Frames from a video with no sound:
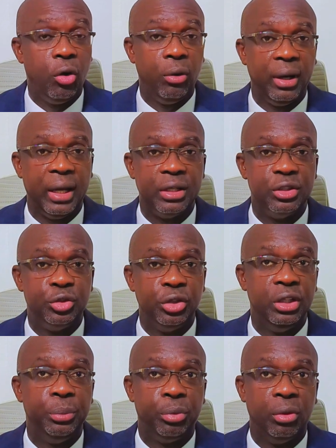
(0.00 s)
online
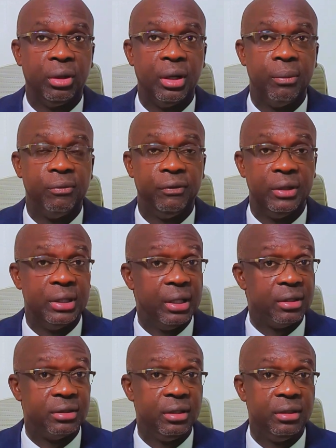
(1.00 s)
training program for
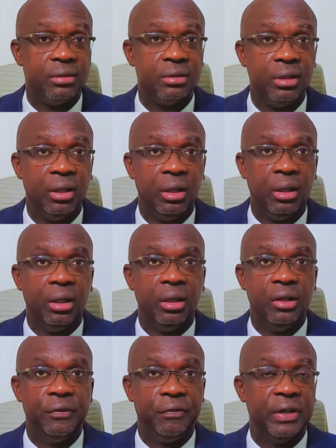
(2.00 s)
nurses,
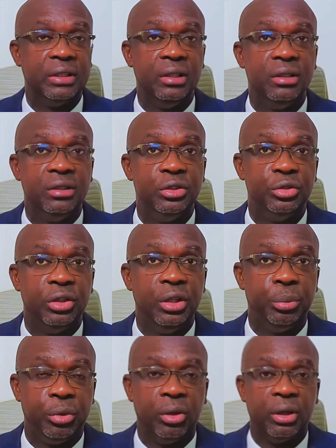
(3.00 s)
the Fertility
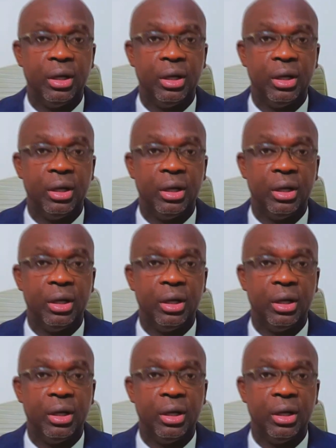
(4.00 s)
Training